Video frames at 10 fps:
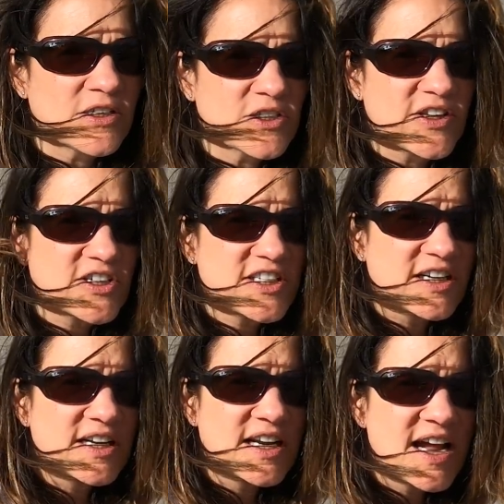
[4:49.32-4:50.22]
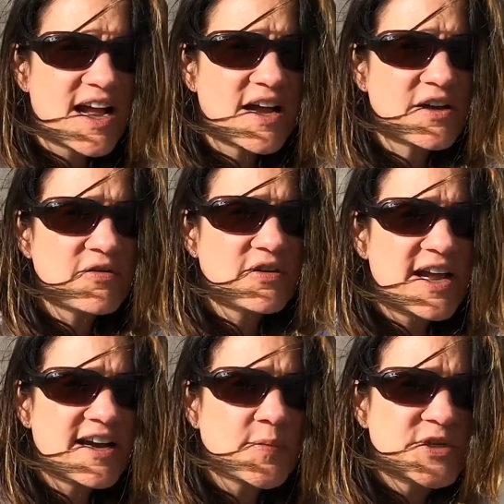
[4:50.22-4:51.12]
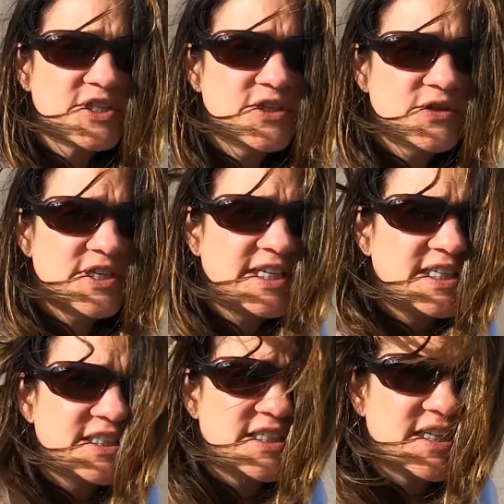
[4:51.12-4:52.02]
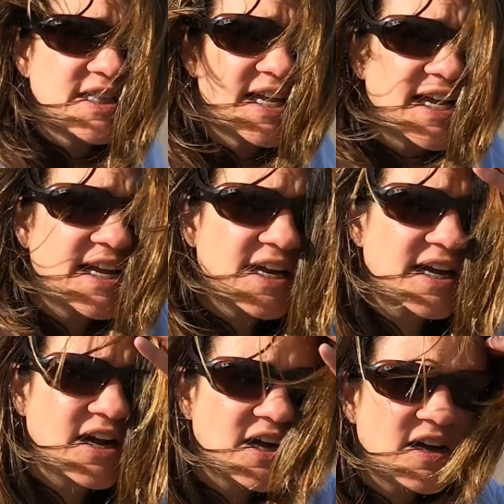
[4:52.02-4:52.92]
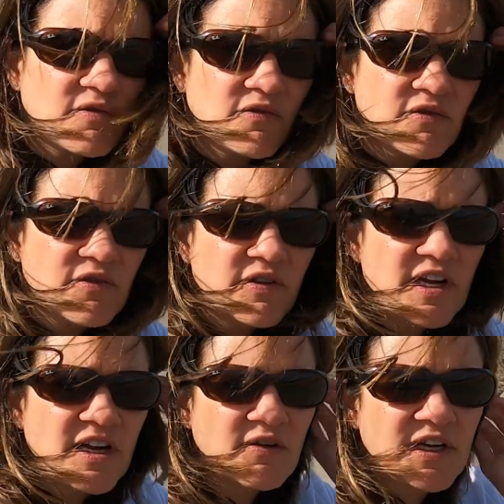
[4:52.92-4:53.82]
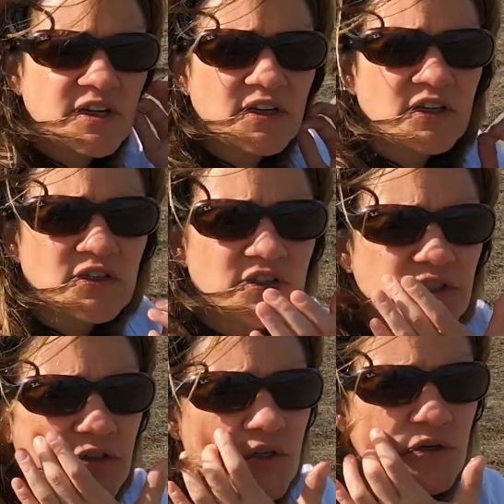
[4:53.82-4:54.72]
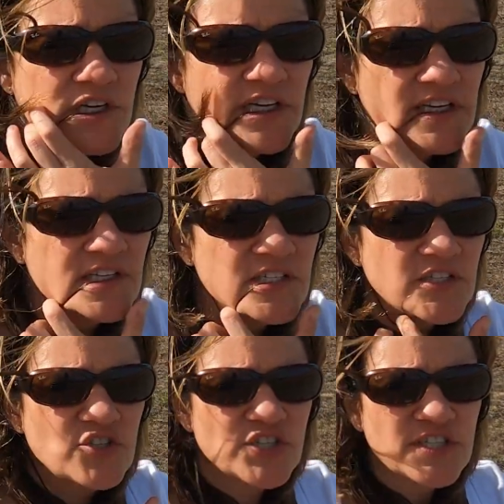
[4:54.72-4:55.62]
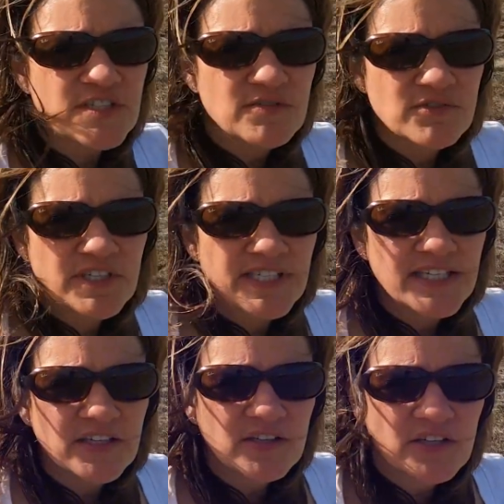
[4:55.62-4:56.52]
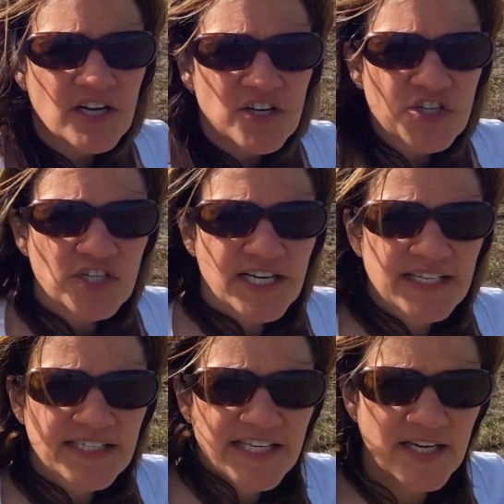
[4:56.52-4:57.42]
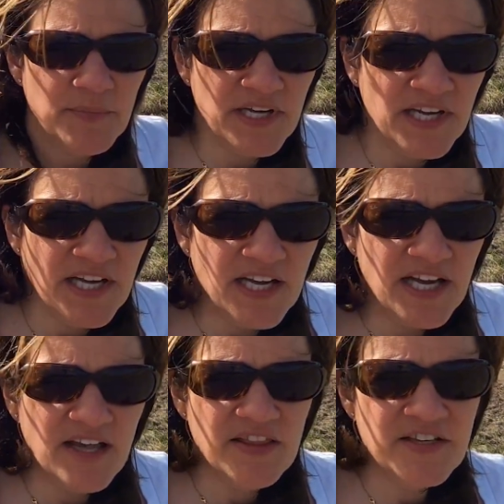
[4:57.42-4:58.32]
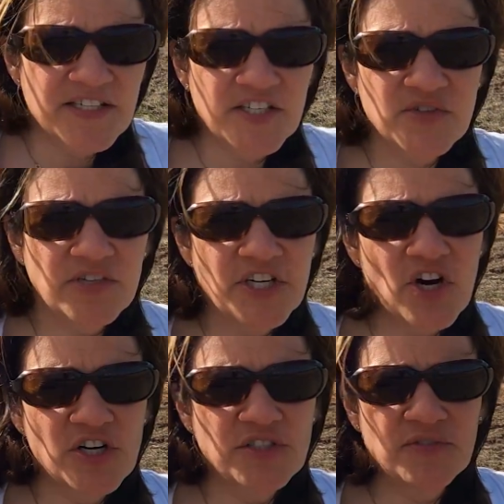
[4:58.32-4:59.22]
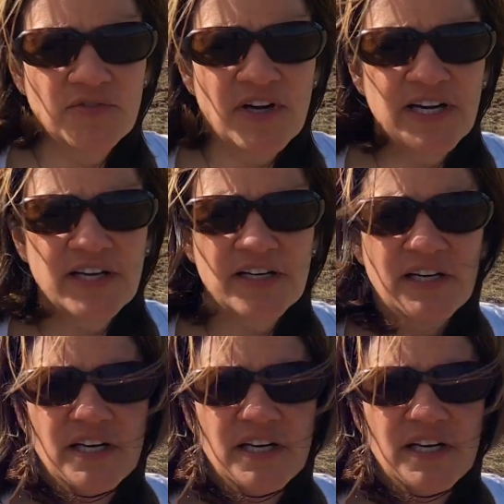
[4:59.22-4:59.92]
So there's a lot of opportunities that are very close to trees and just a really lush landscape. And And this is really hard to find